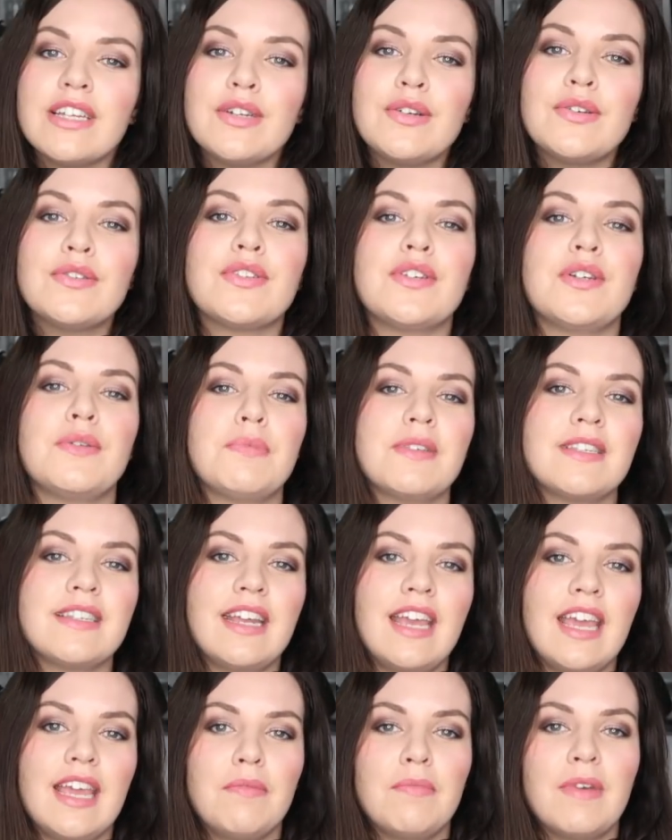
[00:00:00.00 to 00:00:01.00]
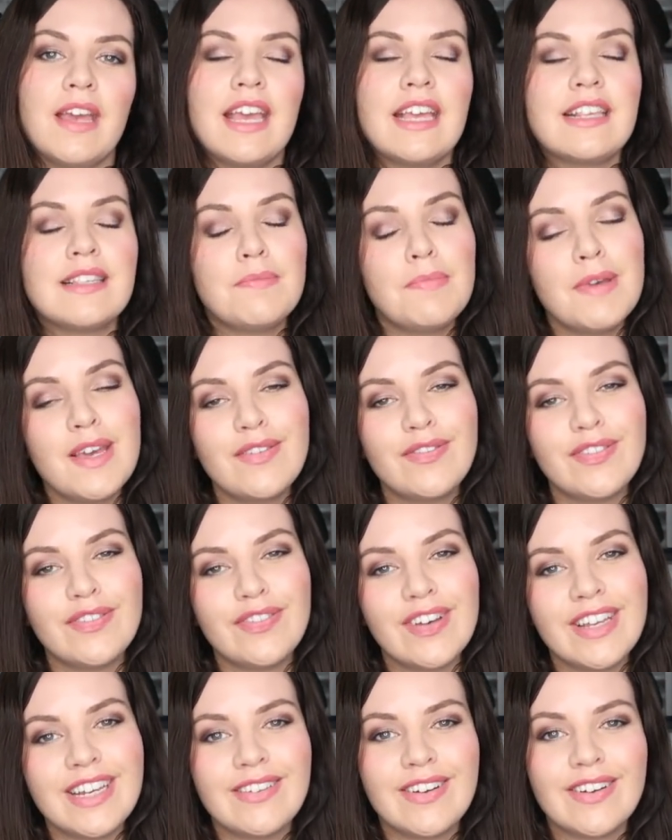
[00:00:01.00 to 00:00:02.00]
YouTuber's name is a bit of a
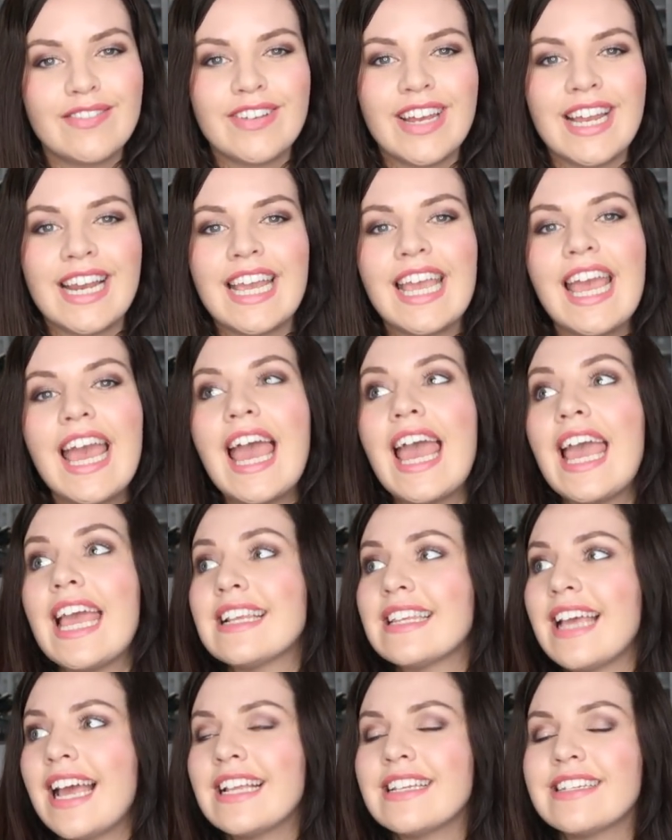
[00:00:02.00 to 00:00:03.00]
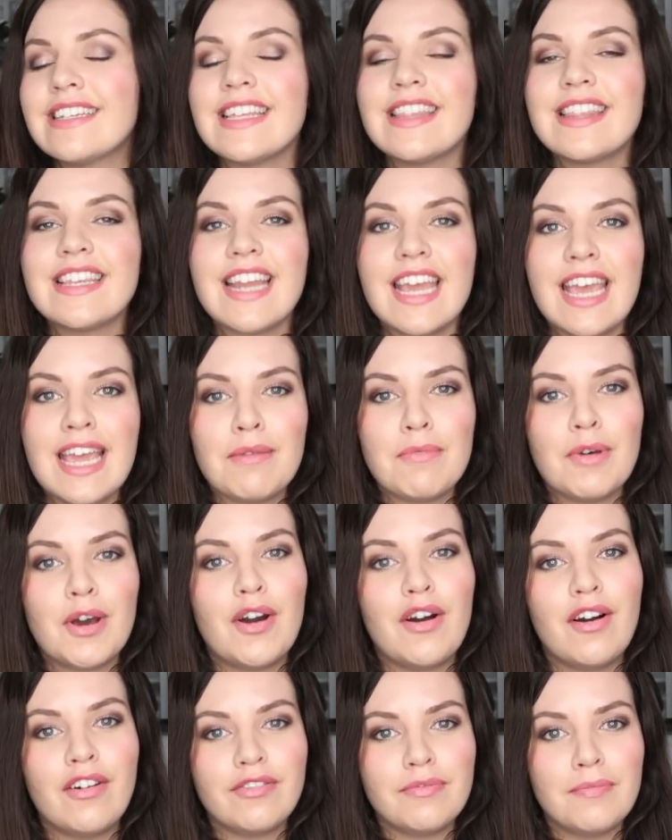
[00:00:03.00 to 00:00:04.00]
funny one really. It's actually the name
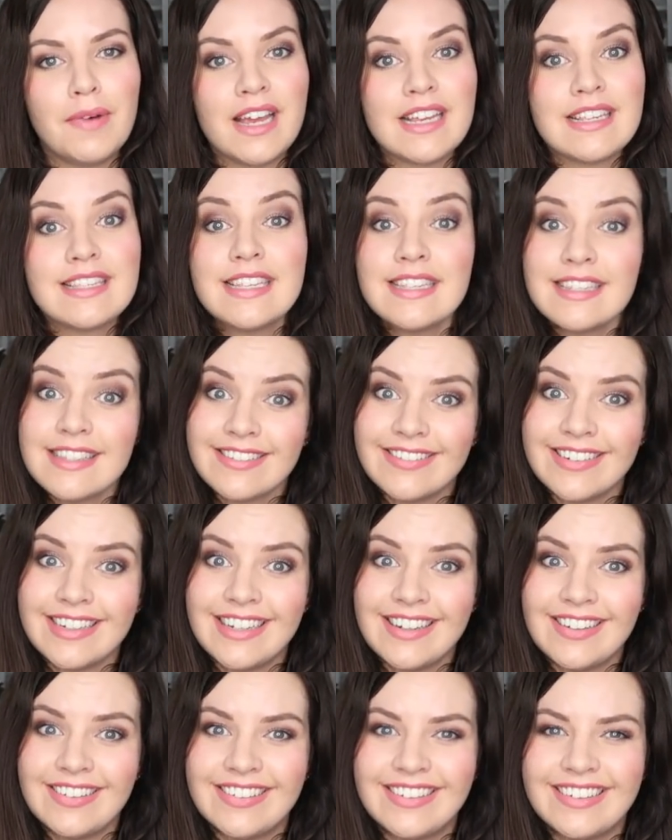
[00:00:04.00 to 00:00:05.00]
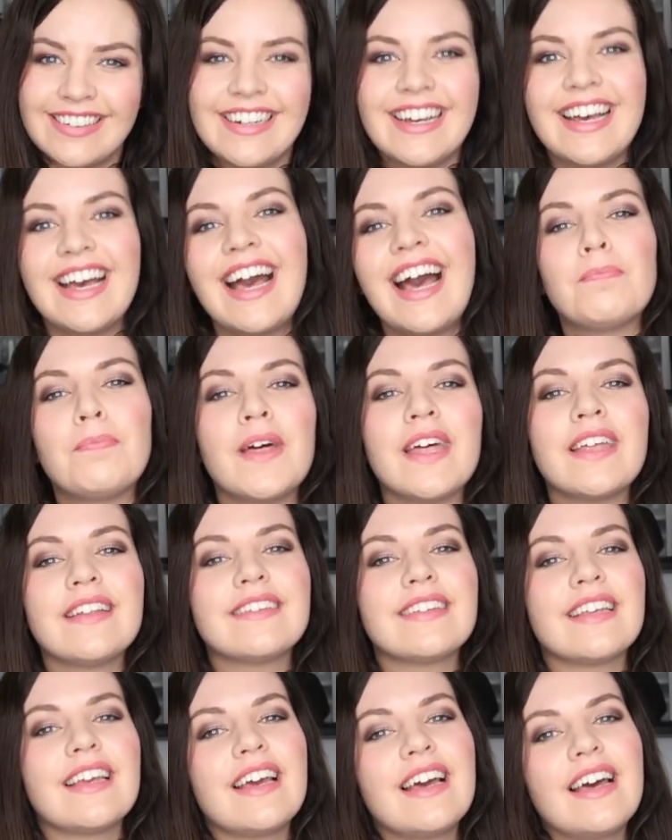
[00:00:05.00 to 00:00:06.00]
of my sister-in-law,
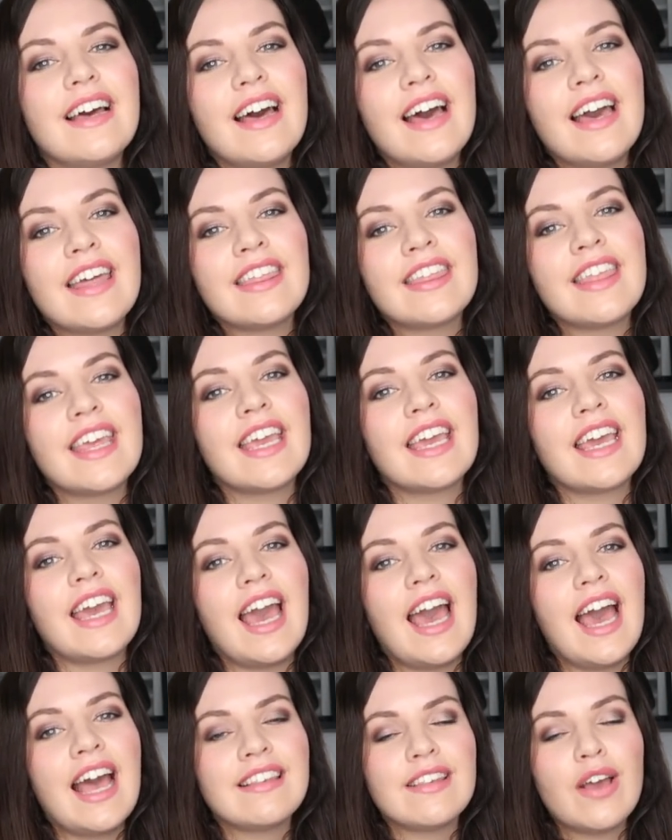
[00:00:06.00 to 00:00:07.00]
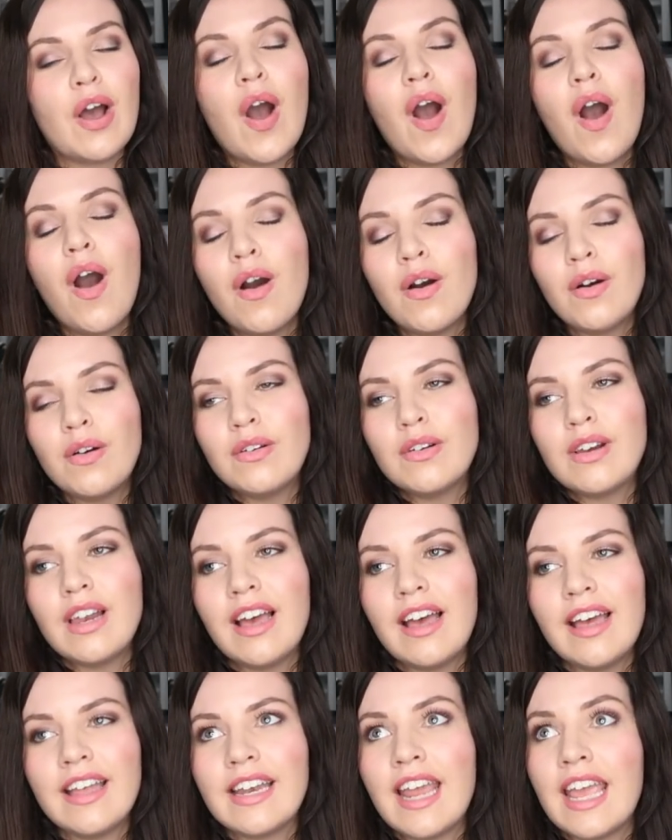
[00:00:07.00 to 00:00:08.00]
but I think as a whole
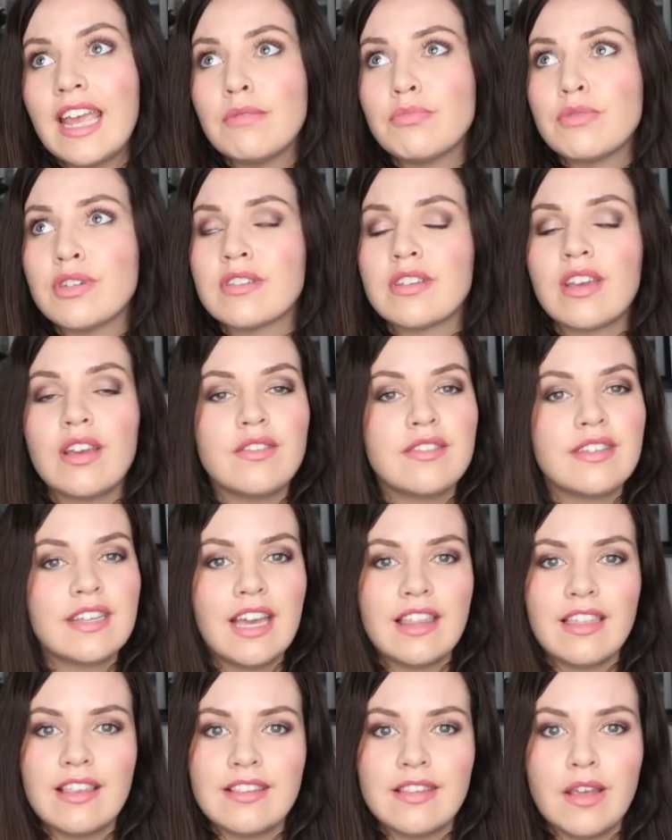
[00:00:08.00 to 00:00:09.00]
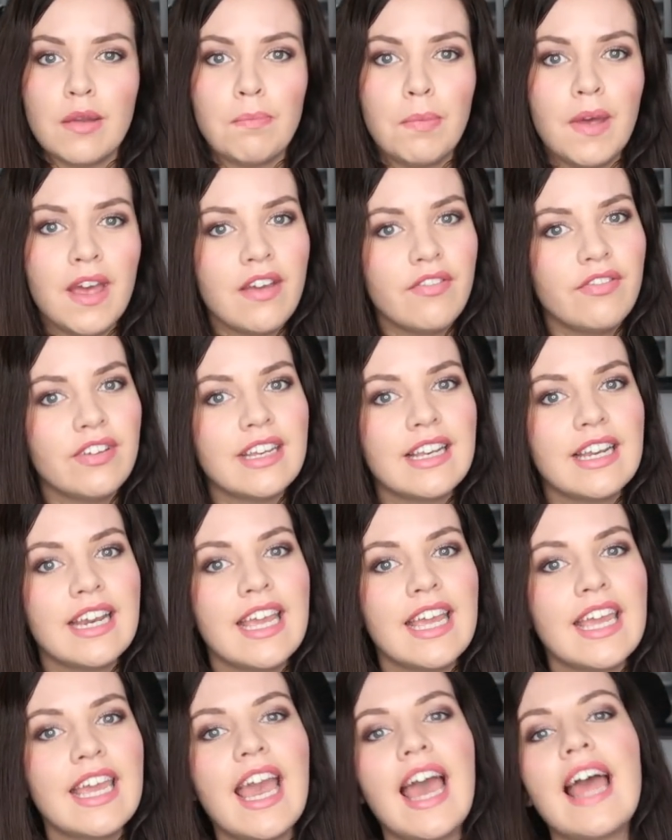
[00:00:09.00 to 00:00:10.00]
her name just goes together so
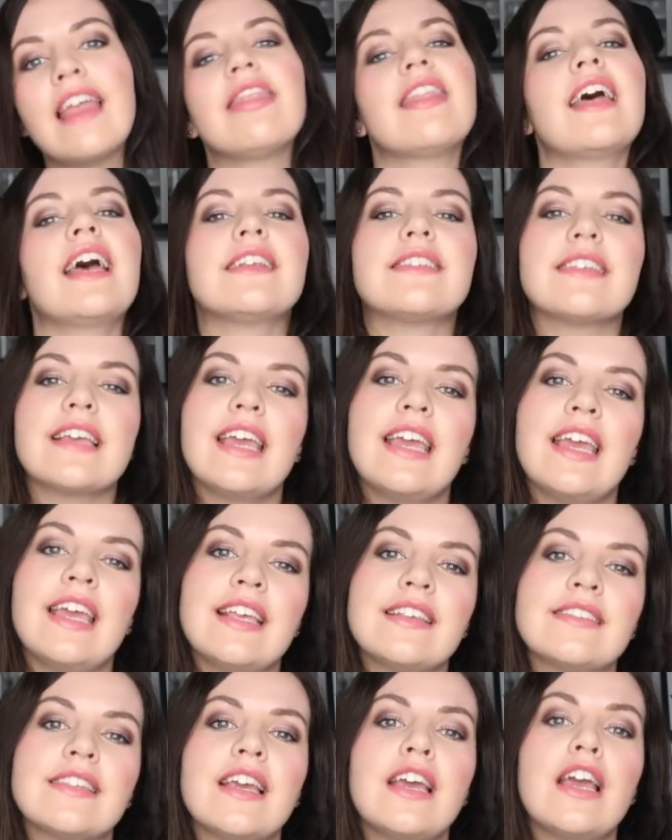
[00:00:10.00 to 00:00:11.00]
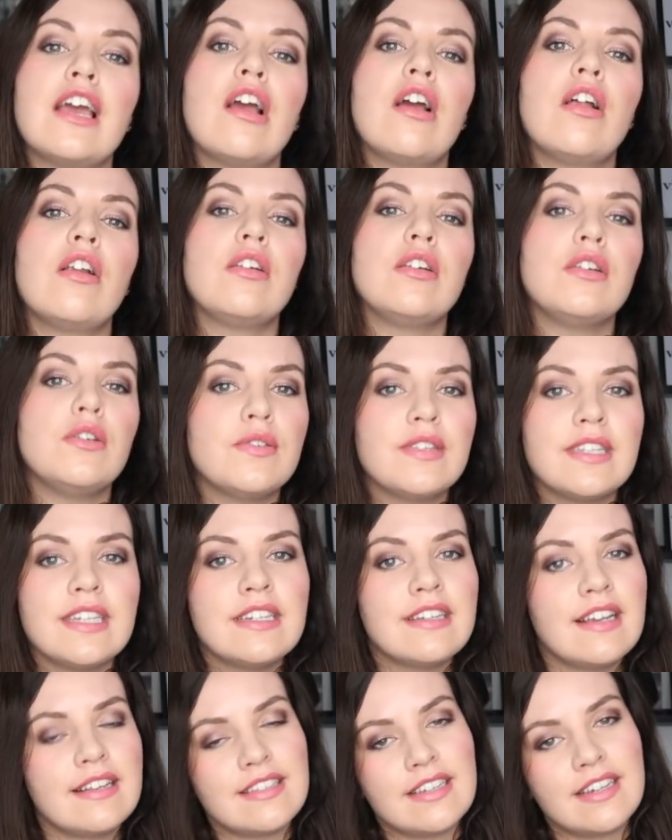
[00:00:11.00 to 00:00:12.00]
perfectly, and that is Lucy
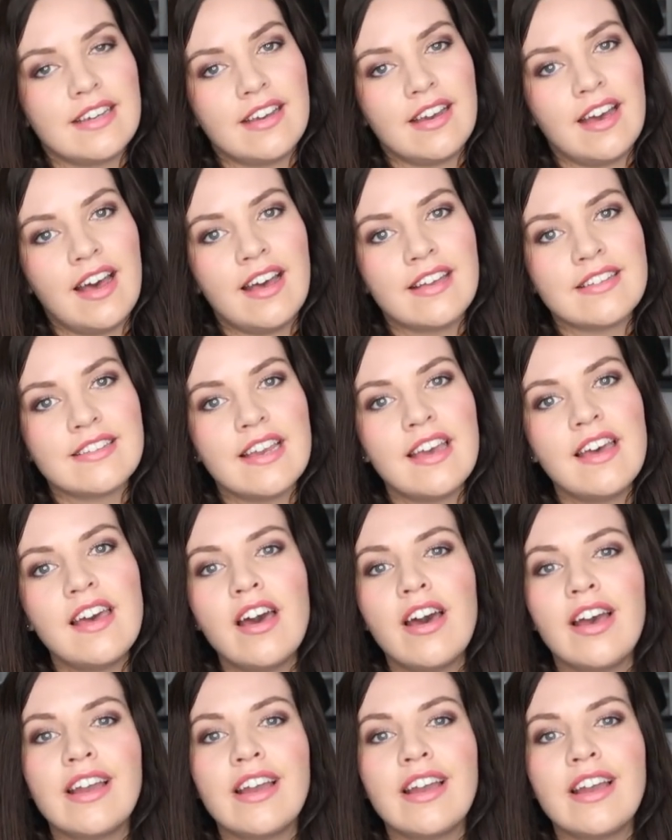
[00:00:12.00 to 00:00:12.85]
Jessica Carter.